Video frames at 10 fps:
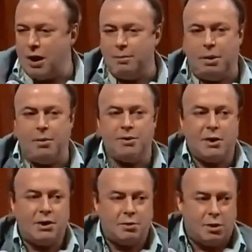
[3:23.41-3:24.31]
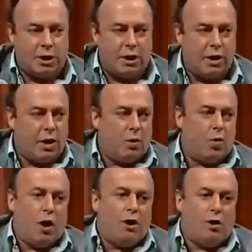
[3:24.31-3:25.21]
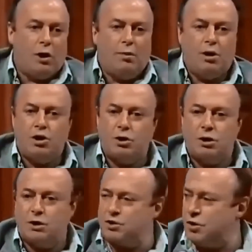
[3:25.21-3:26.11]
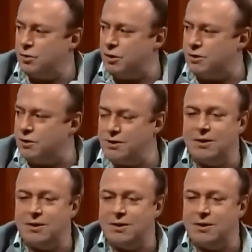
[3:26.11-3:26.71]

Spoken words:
And people say to me, why do you keep mentioning the extremists?